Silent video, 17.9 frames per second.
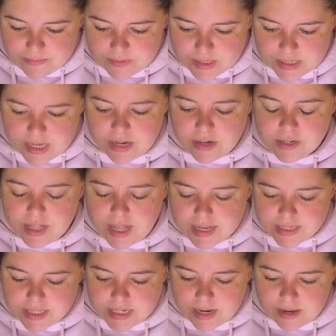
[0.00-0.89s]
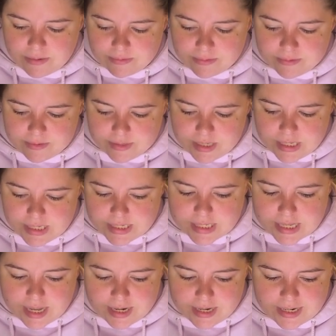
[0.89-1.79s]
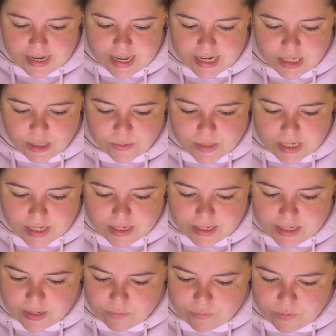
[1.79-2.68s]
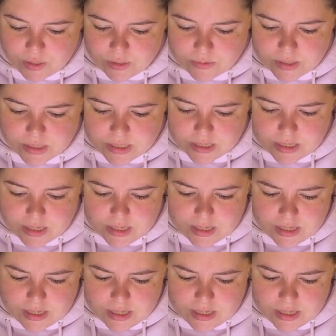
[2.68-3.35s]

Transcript: Set your glass down, he said, and you did, confused.